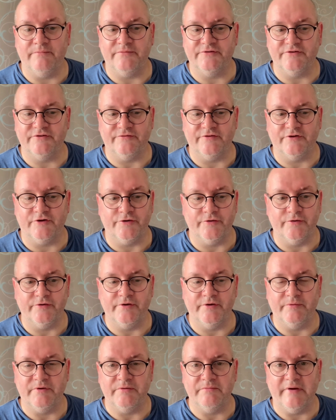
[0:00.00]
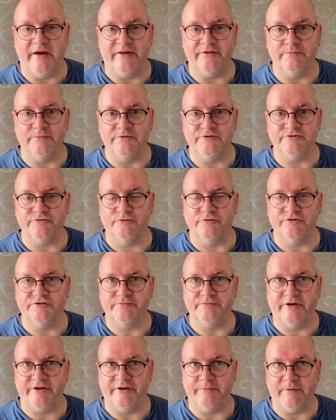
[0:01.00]
of the crew that we met, that we talked
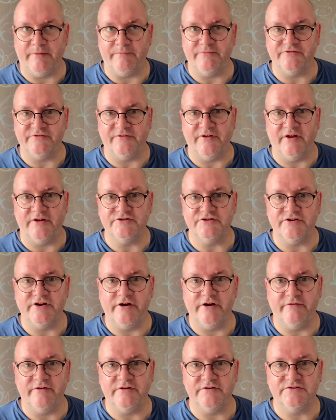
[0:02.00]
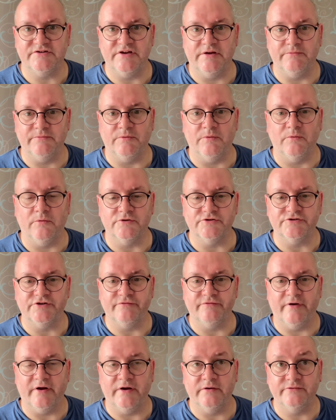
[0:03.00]
to, any members of the engineering team that were
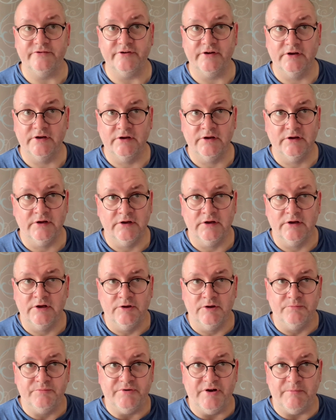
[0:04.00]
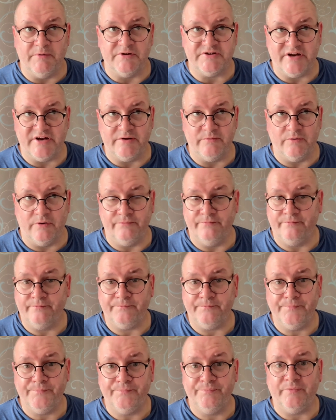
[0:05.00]
wandering around, pretty much anyone
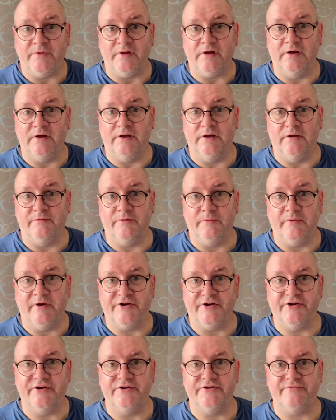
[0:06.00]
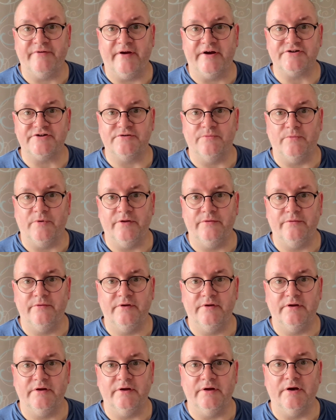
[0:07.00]
that we had an interaction with,
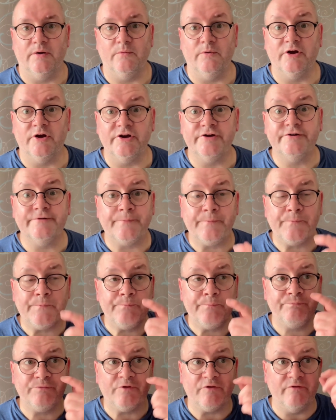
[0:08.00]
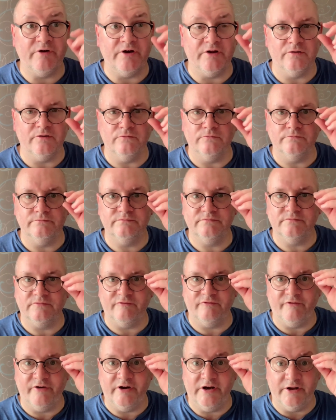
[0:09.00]
were good. Really
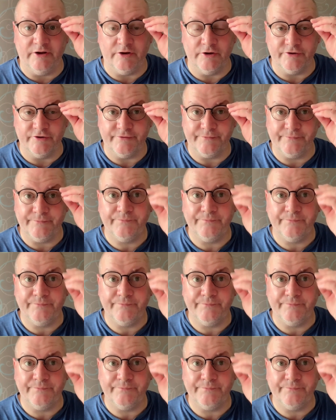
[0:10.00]
good.